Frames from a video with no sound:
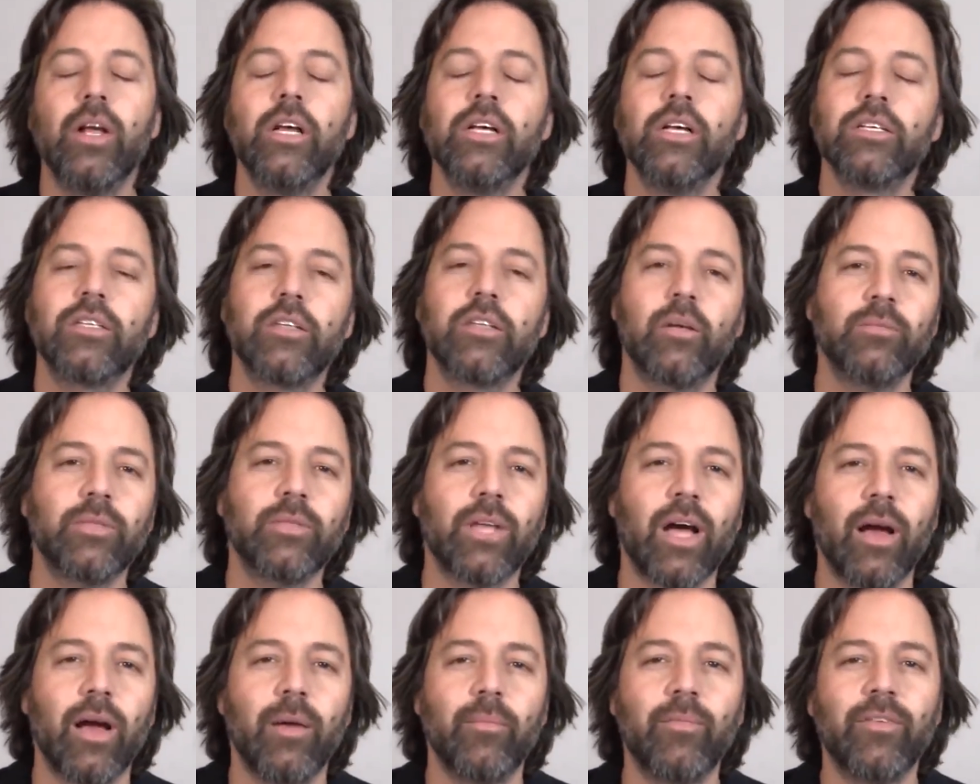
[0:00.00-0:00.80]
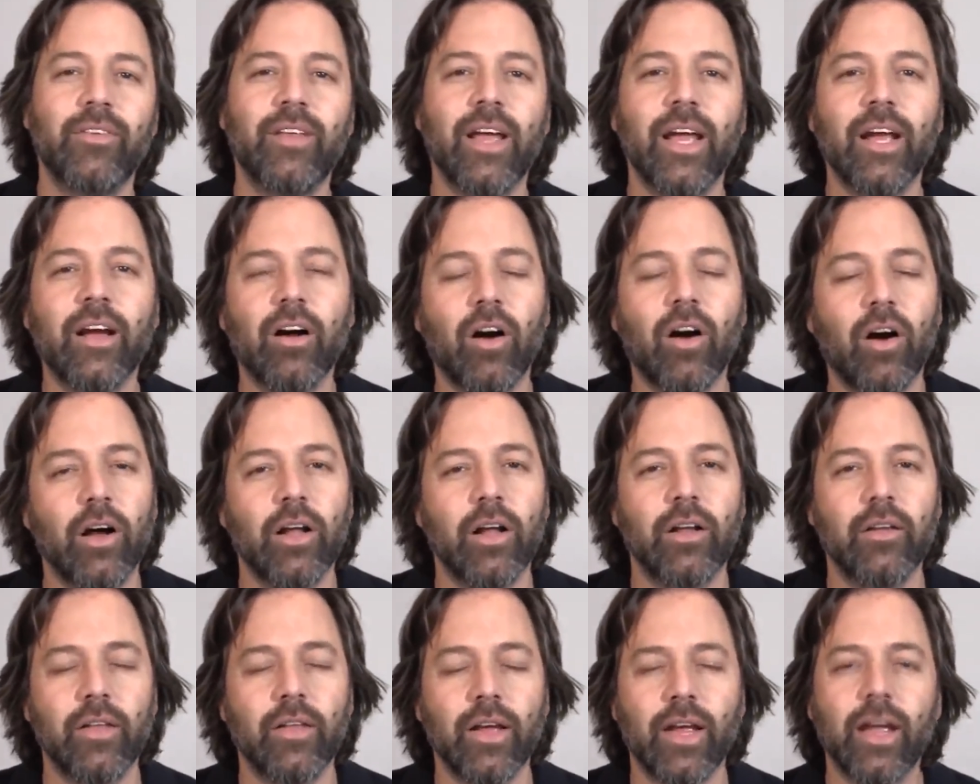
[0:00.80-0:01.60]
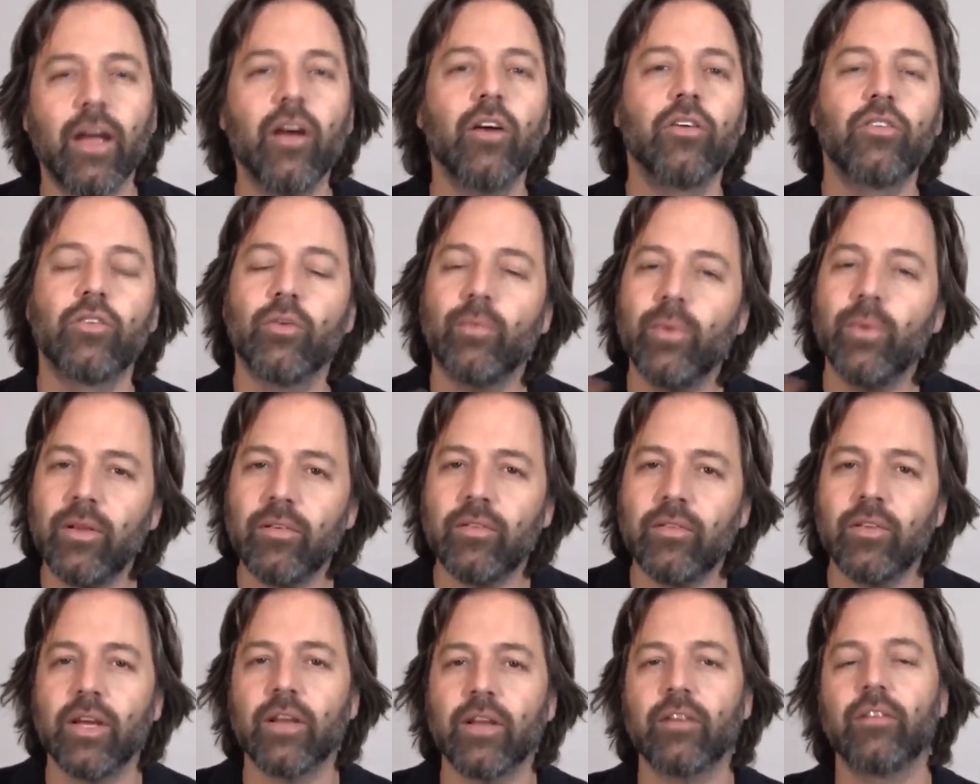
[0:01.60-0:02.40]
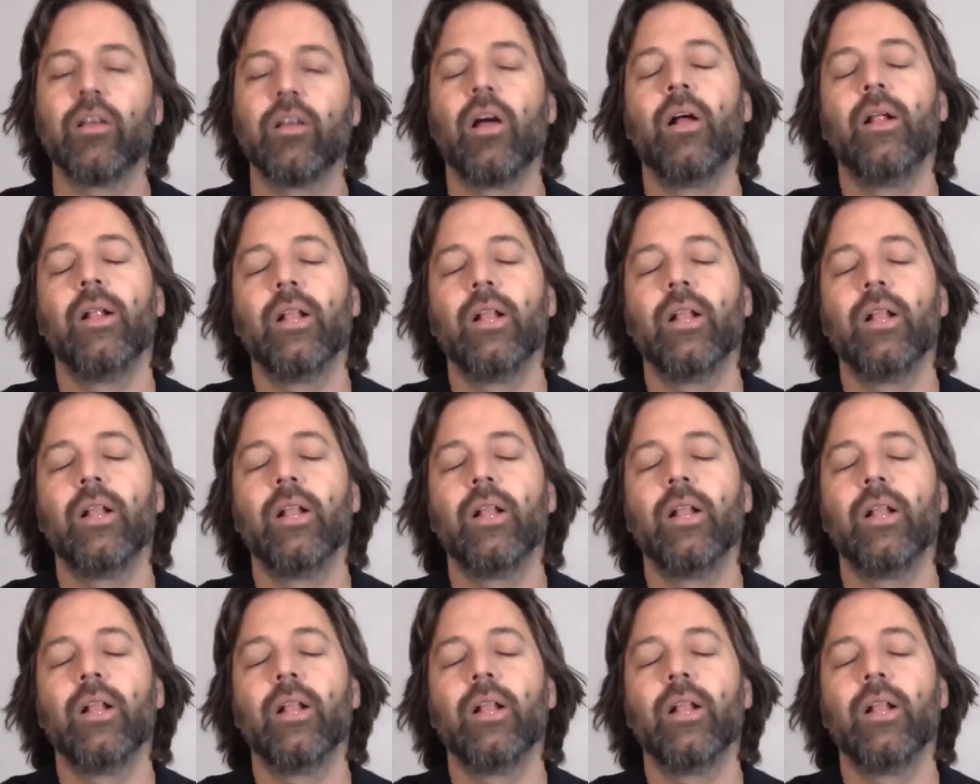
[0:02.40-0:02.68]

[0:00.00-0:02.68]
sometimes take on the characteristics